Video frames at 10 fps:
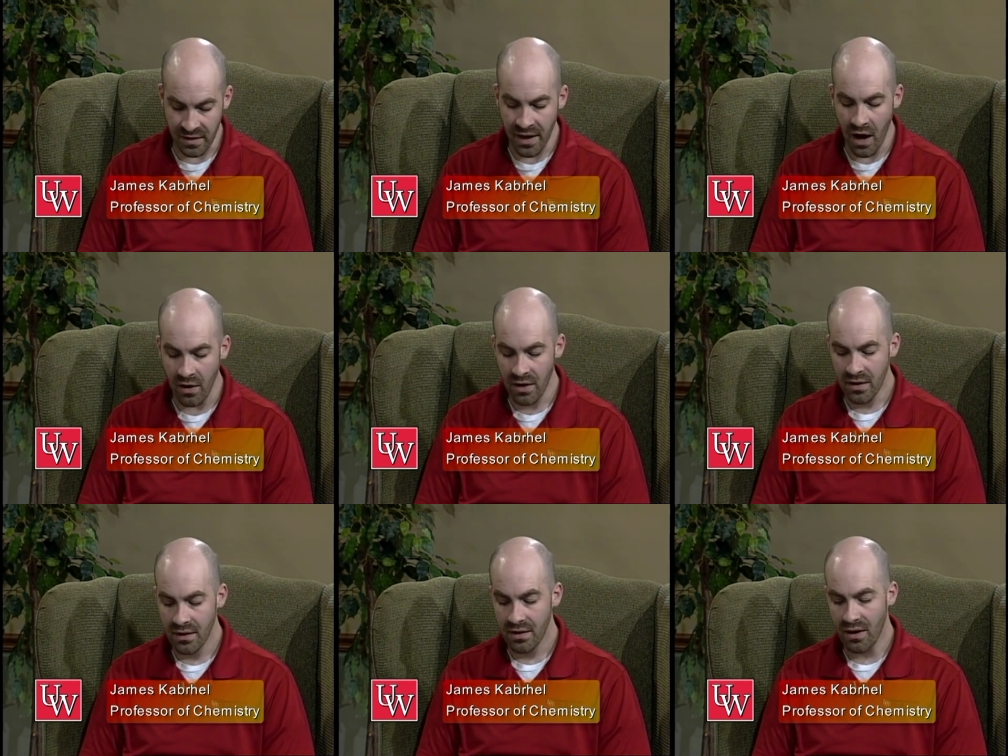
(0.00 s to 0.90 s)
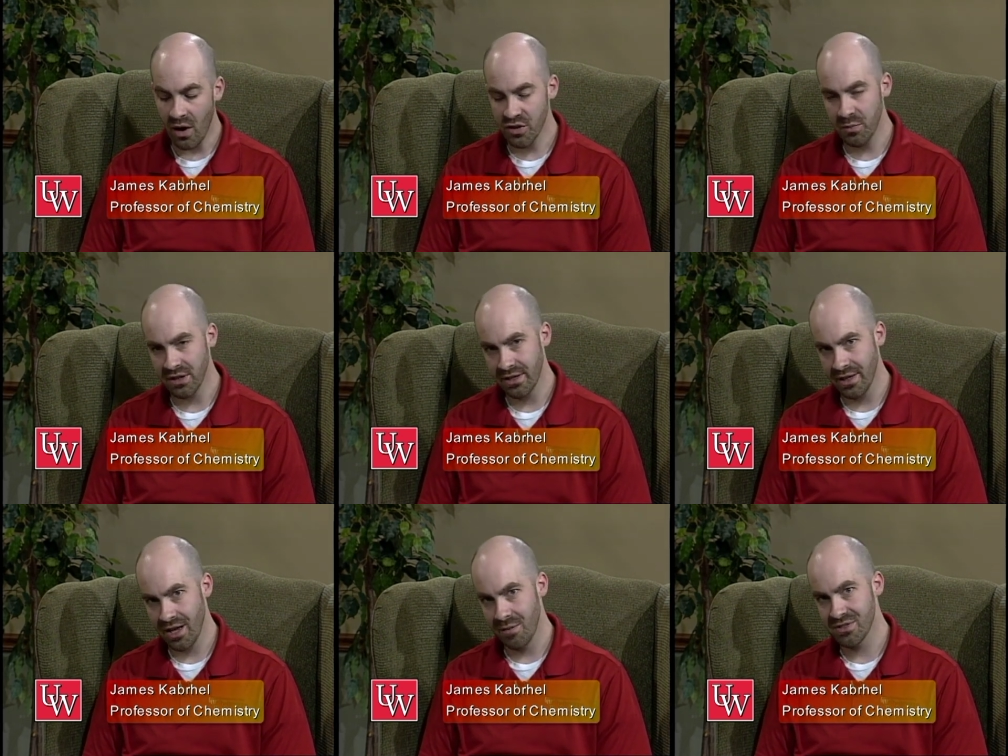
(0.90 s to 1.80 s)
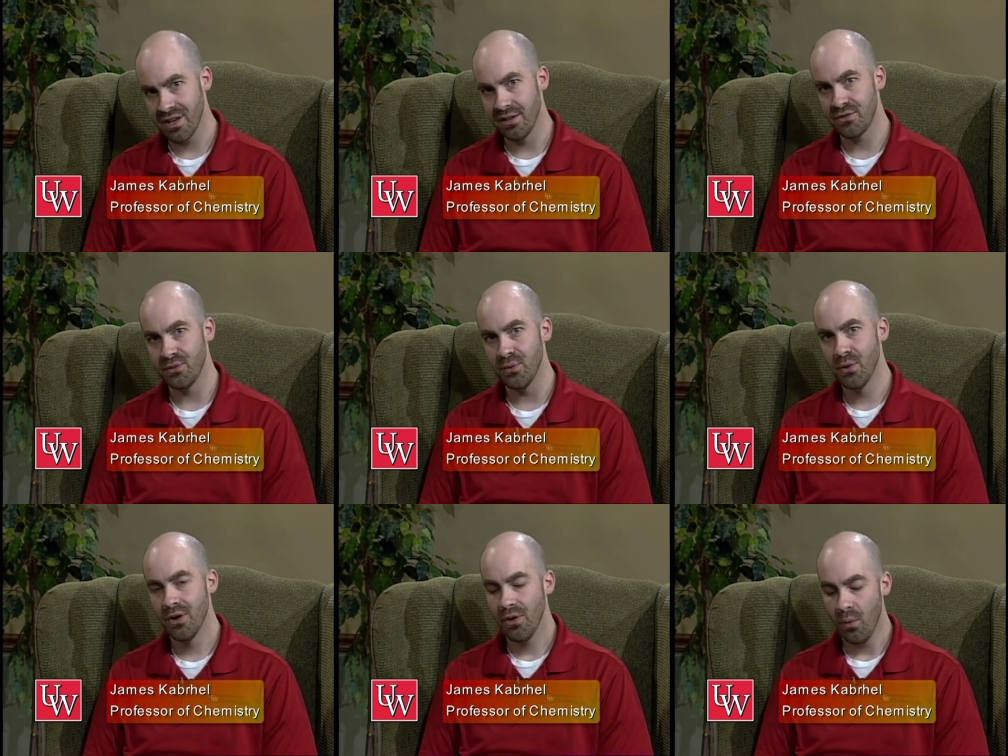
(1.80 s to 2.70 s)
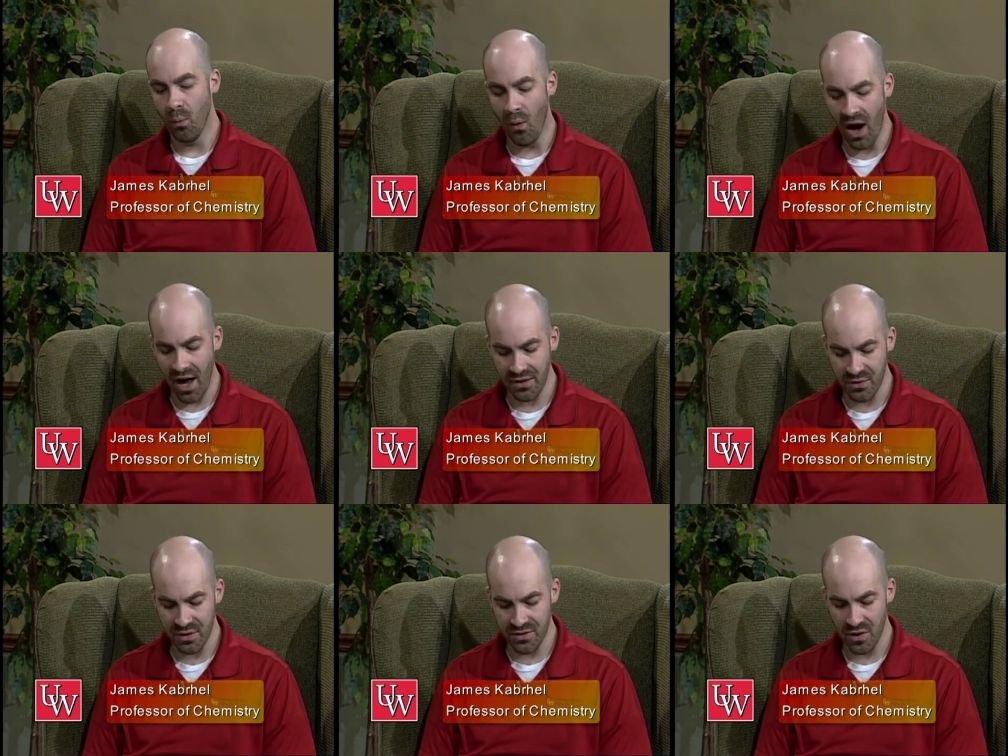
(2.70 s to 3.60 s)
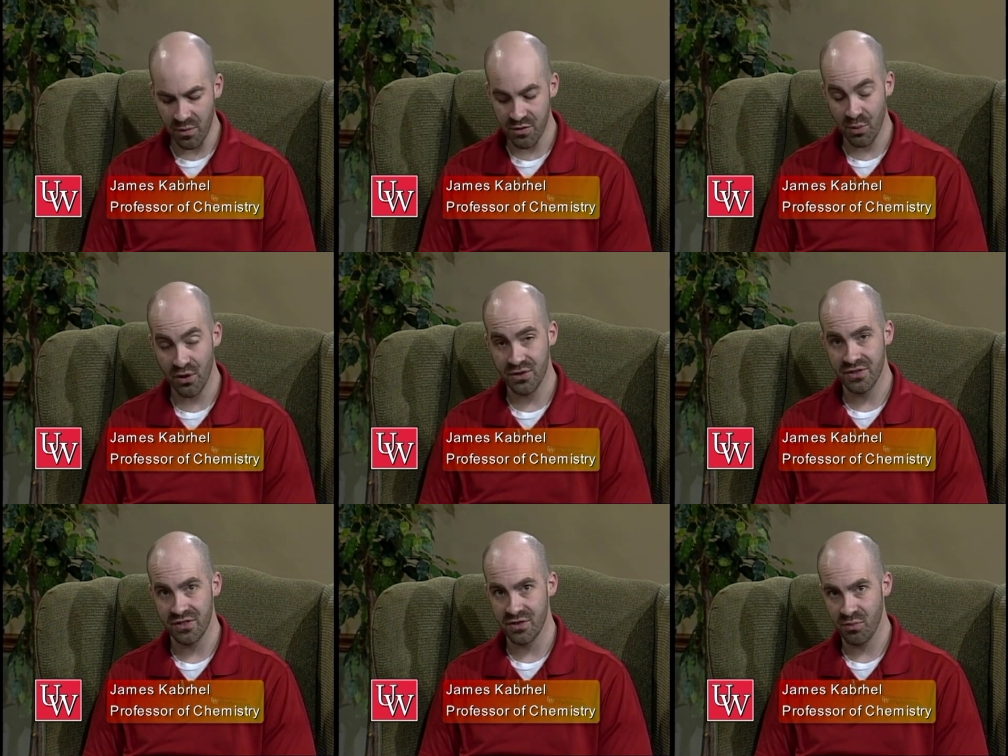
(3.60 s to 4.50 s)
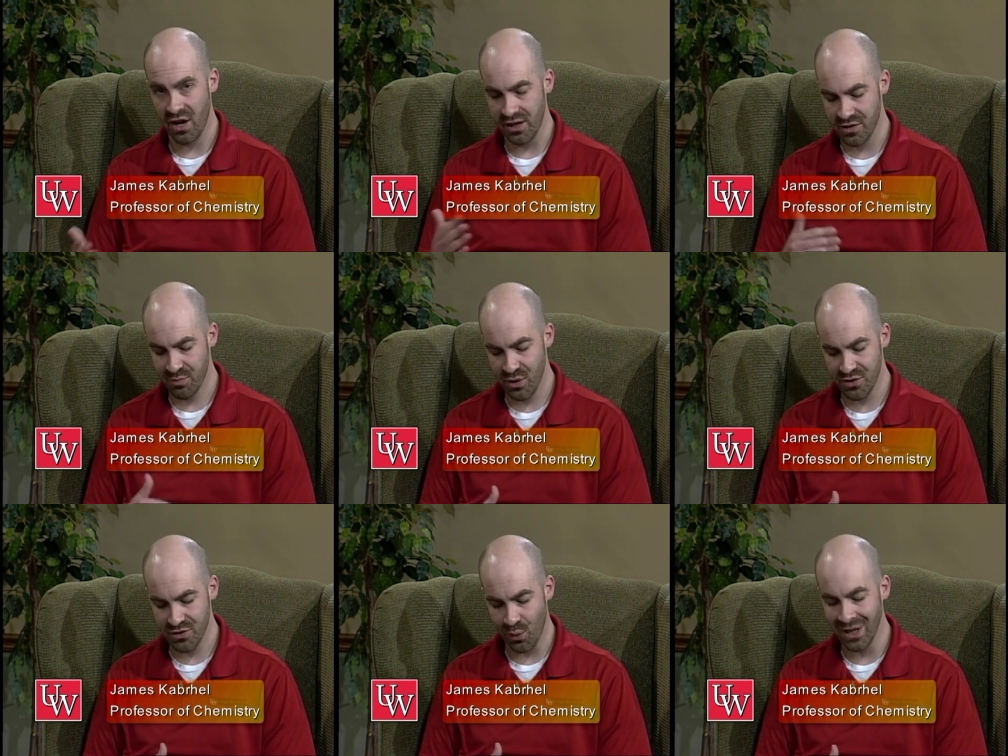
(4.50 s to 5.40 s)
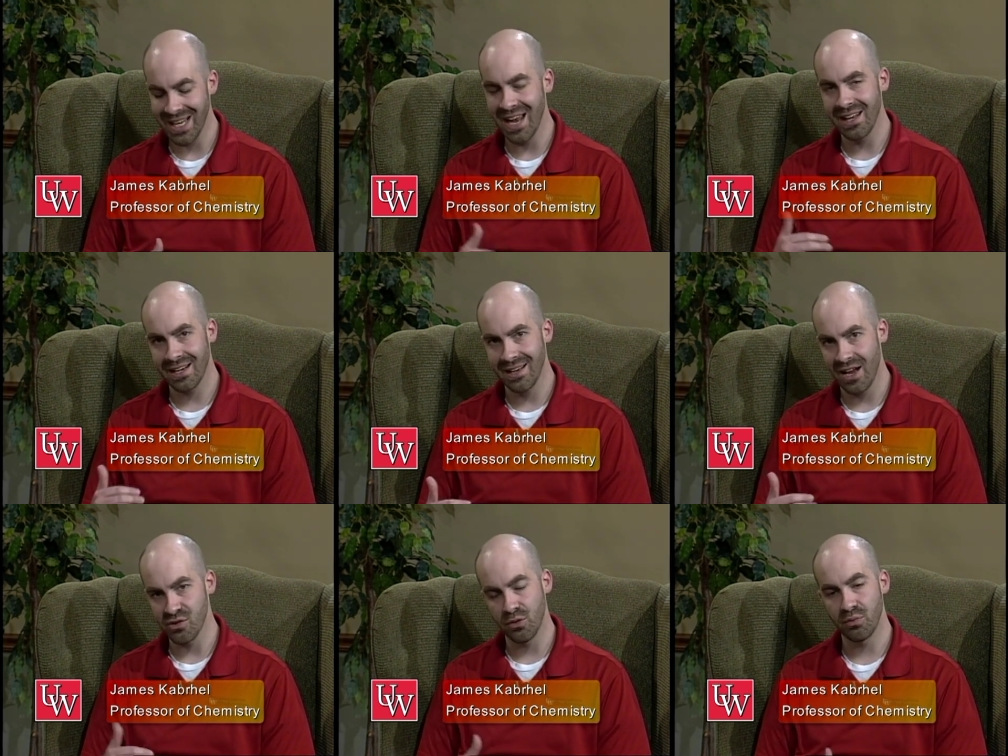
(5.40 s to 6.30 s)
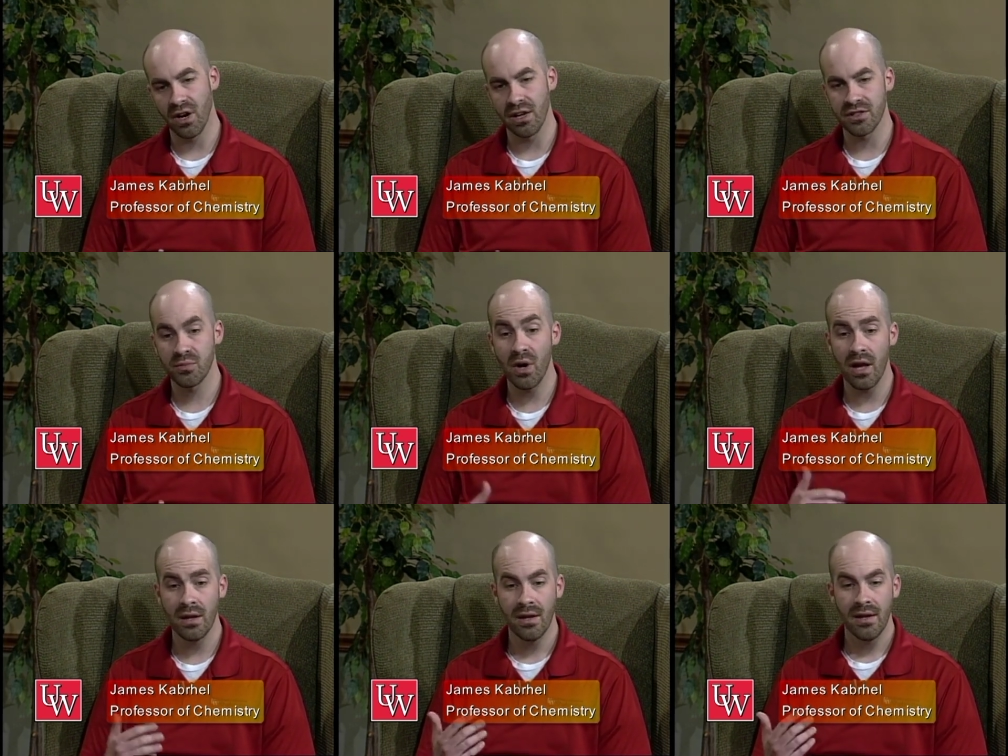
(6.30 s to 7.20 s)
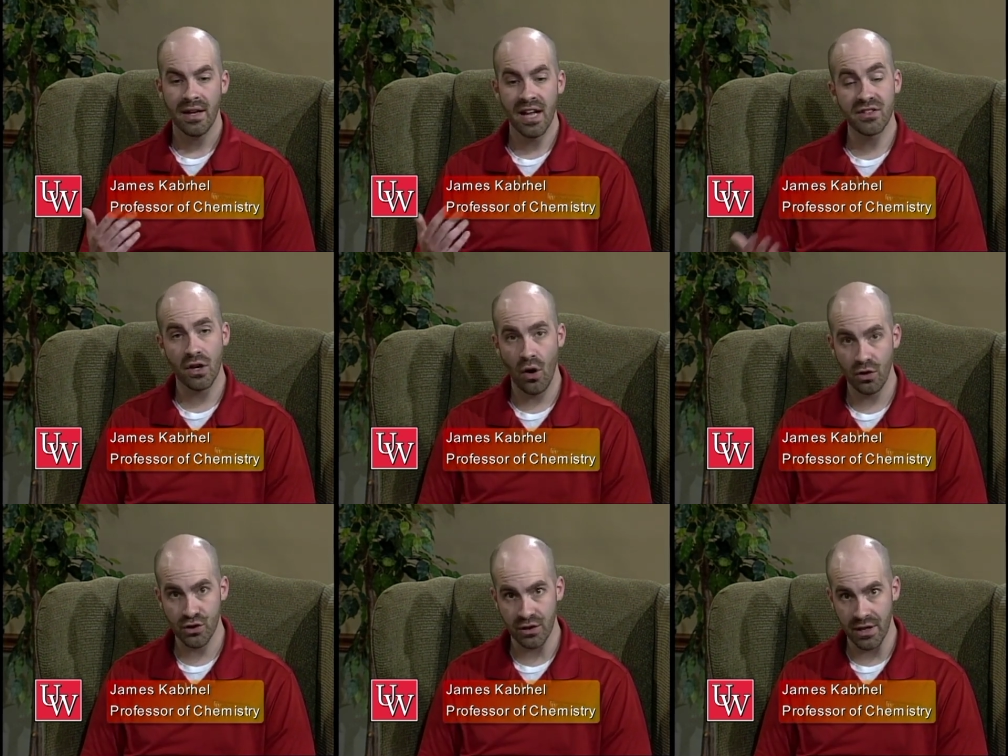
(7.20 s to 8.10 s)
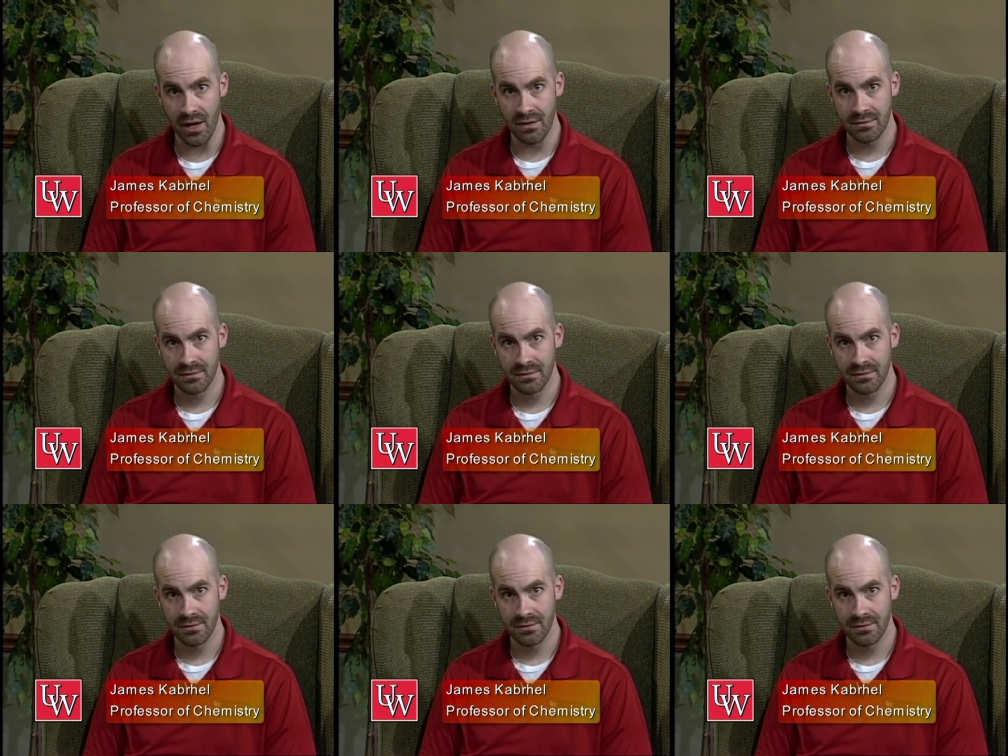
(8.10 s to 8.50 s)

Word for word: Now, ultimately, it comes down to why do consumers purchase these products, purchase organic, natural products? Well, it's a culture now.